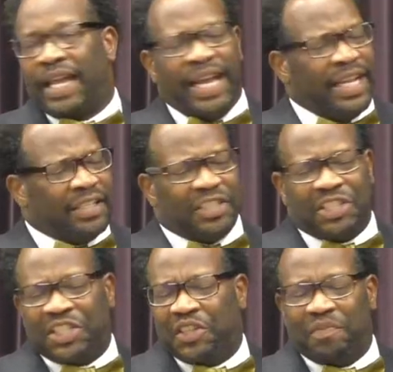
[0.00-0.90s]
I had to
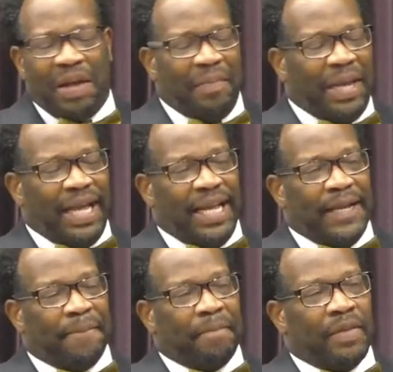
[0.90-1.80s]
shift my
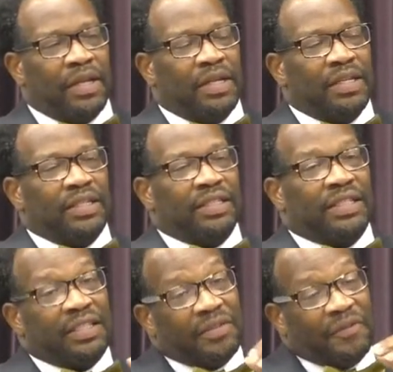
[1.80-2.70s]
mind
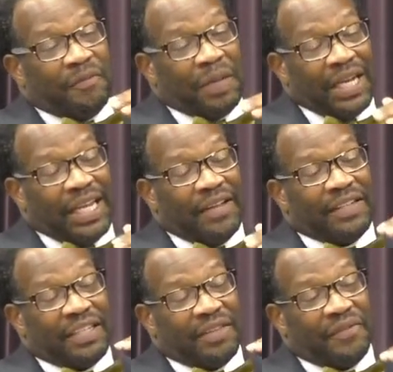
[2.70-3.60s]
to the,
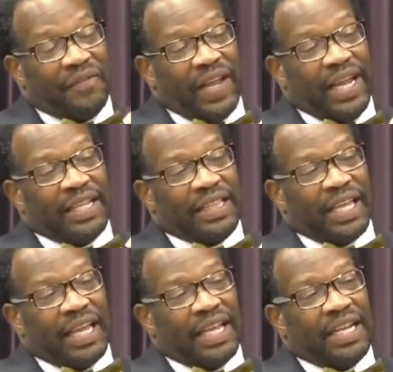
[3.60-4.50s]
pla- to the fact
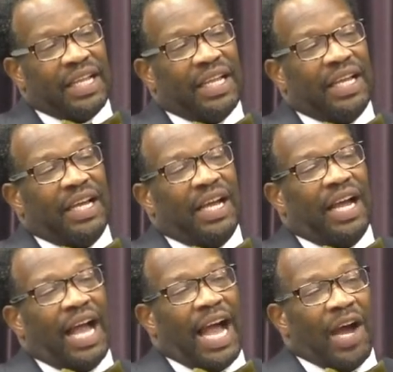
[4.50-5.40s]
that
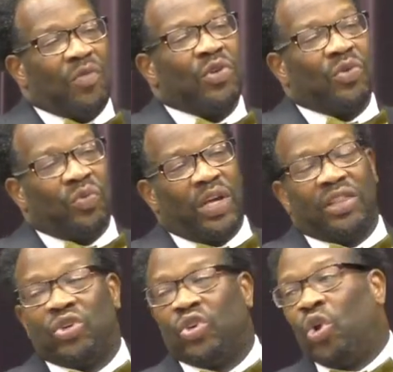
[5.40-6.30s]
I would
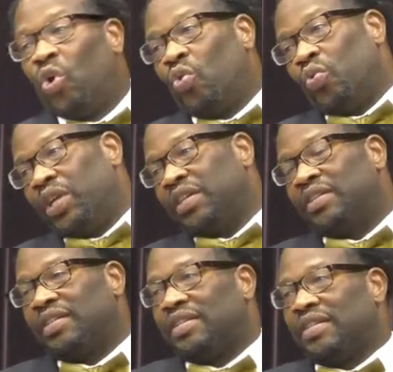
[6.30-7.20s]
rather
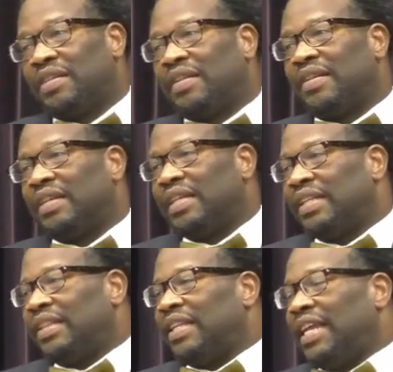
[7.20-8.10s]
glory.
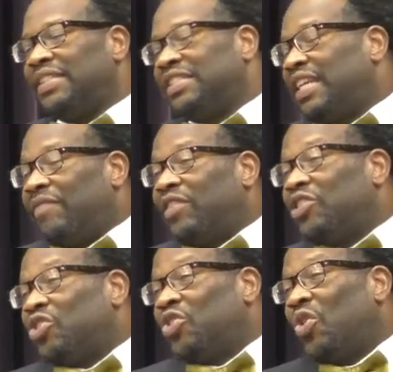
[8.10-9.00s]
That I just have to
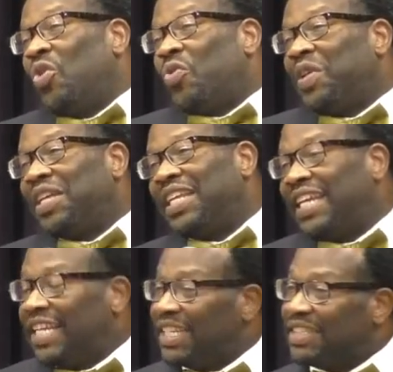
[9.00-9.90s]
just glory
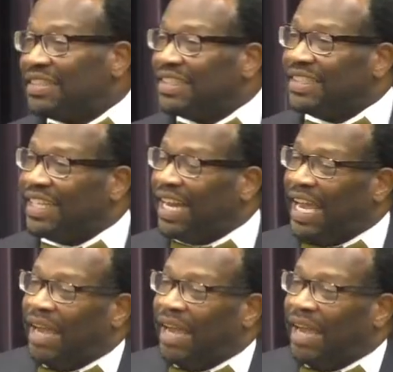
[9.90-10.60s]
in it. That I